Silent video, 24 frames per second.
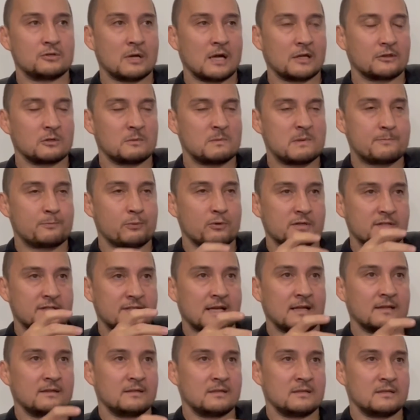you have to be
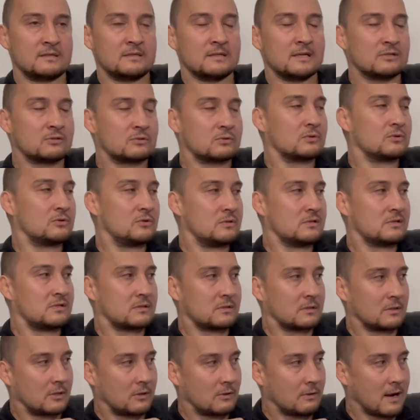presented and introduced
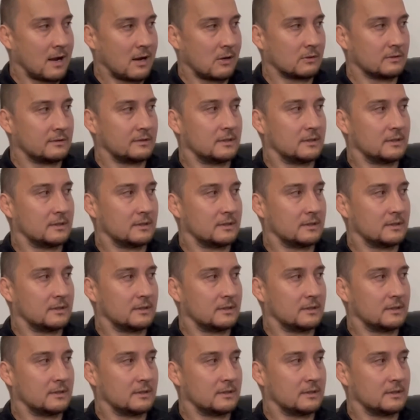to the crowd,